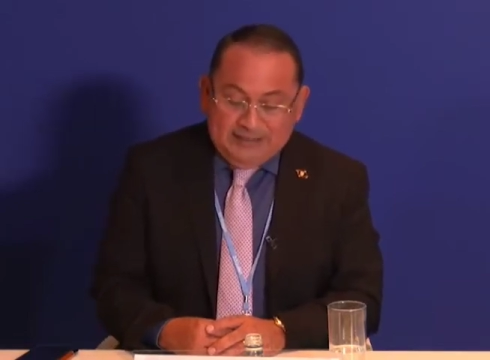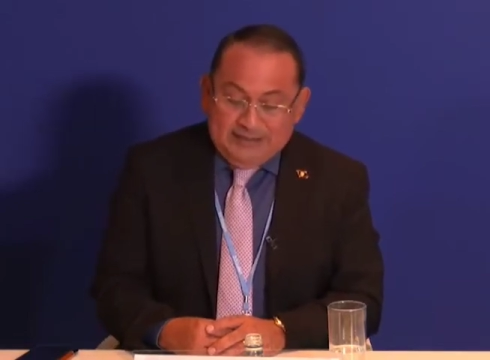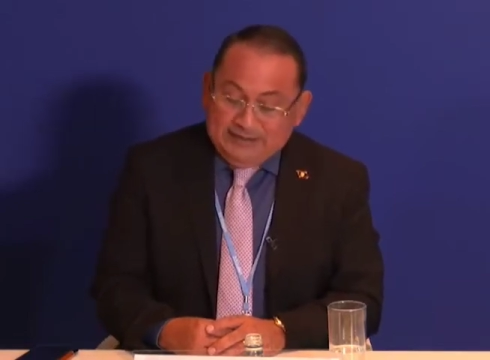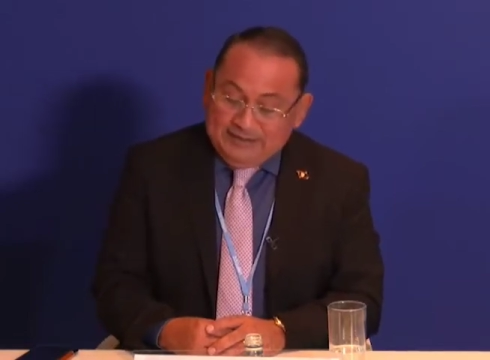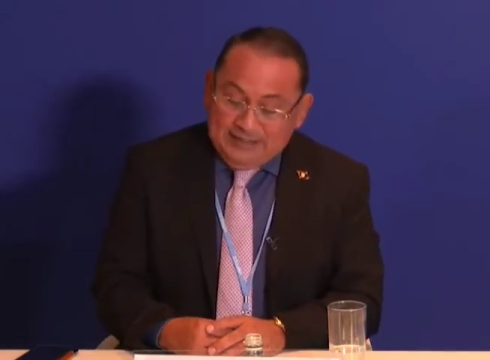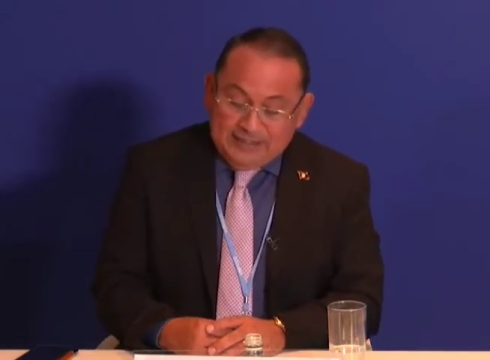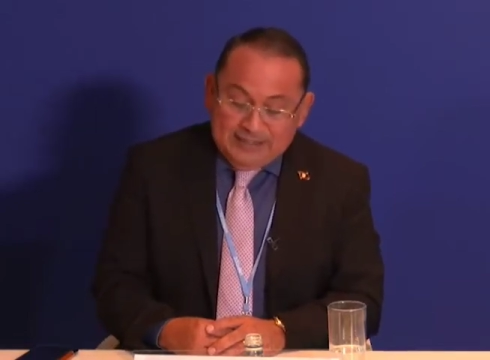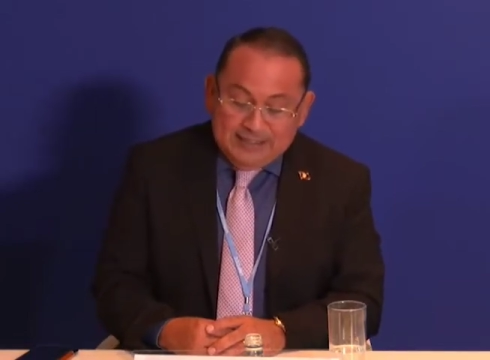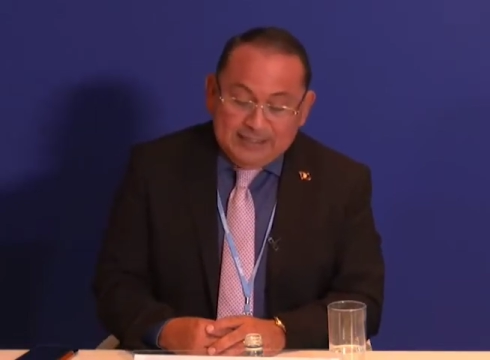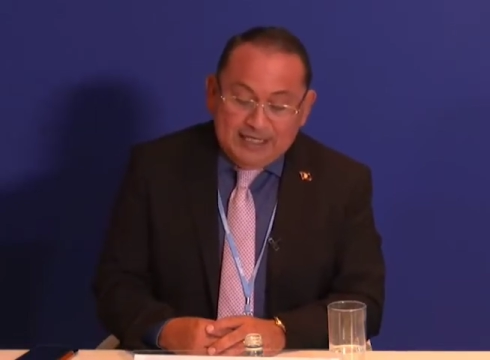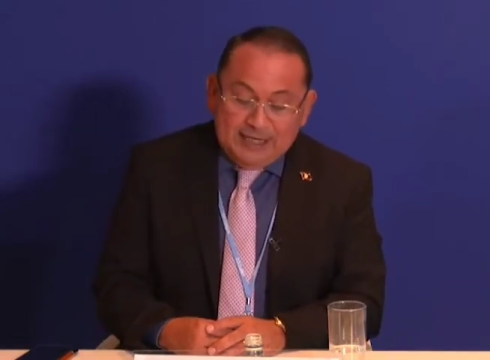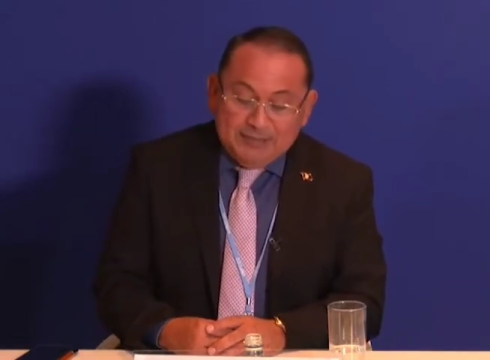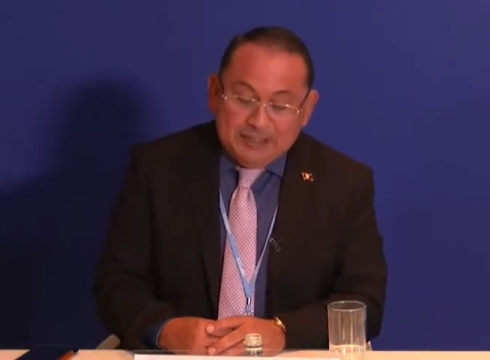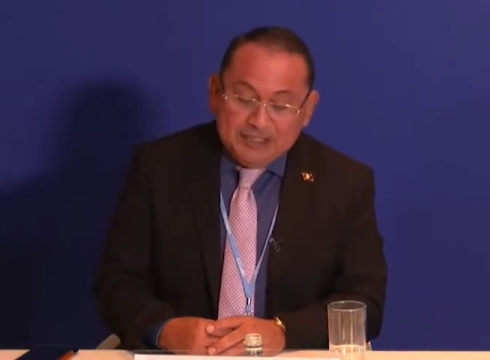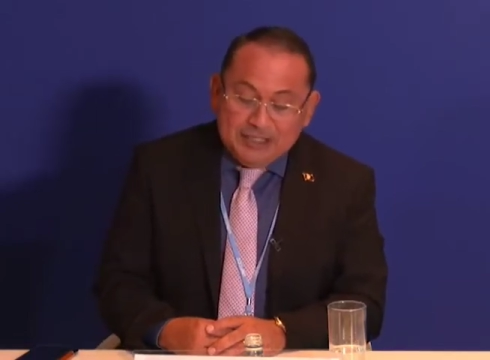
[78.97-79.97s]
that tackling
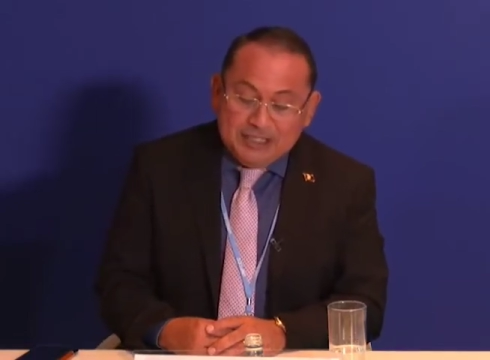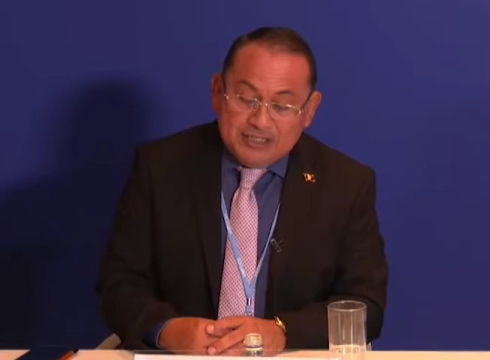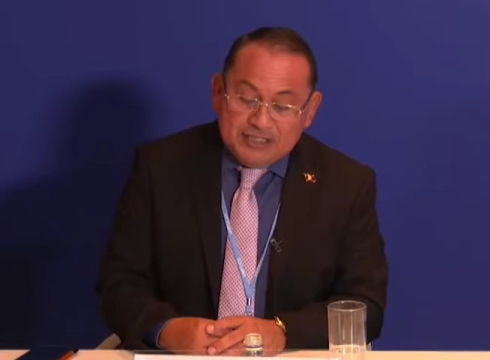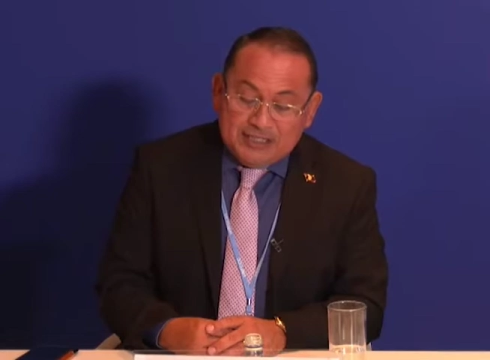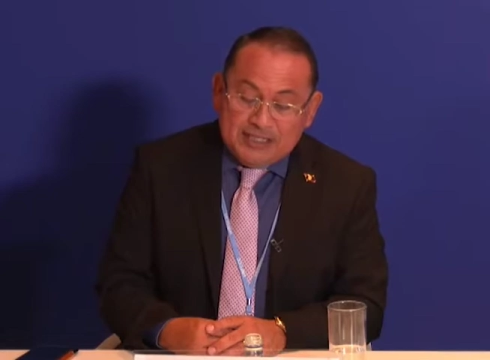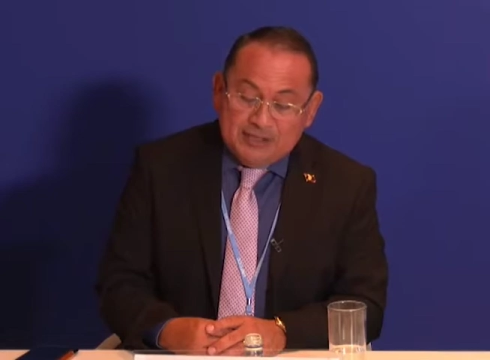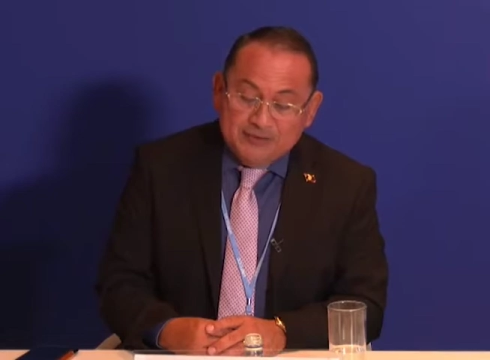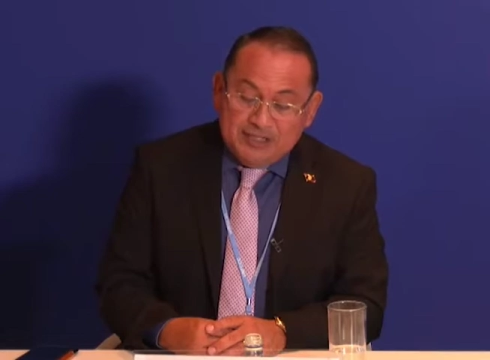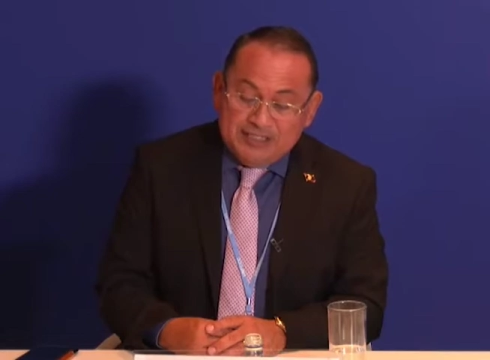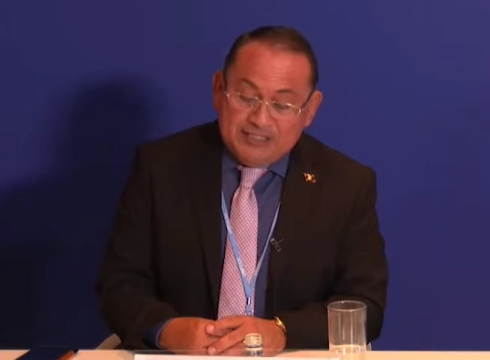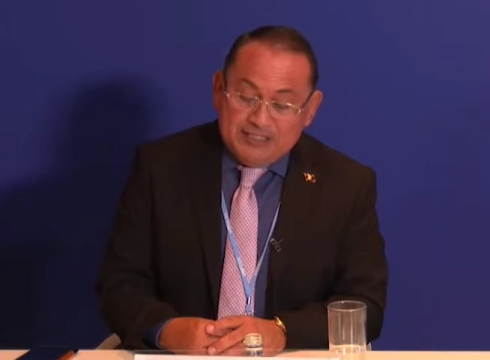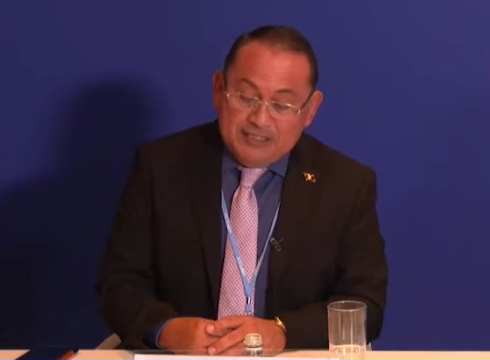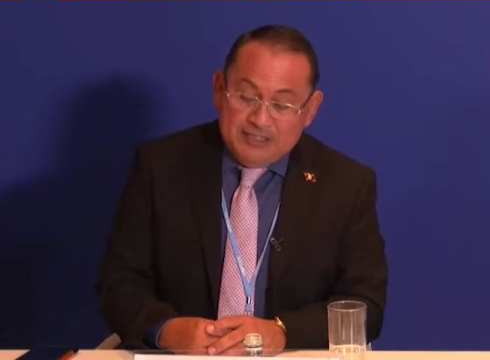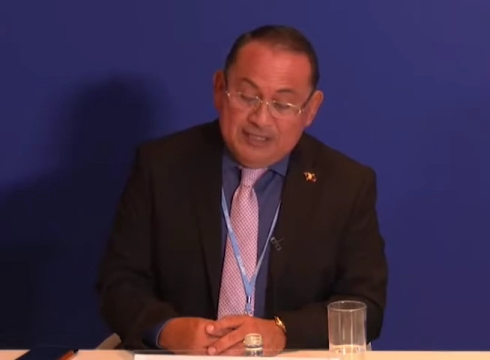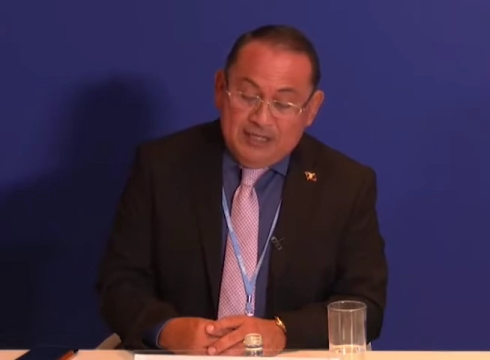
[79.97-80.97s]
climate change and
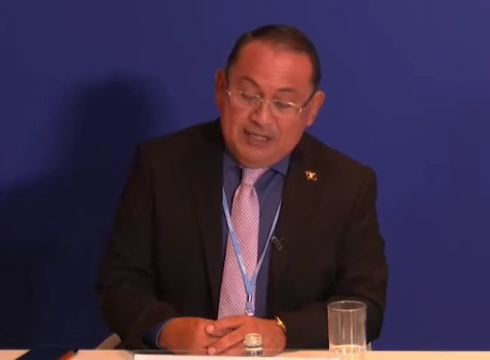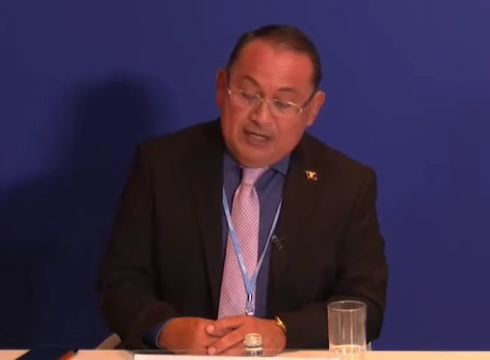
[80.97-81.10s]
addressing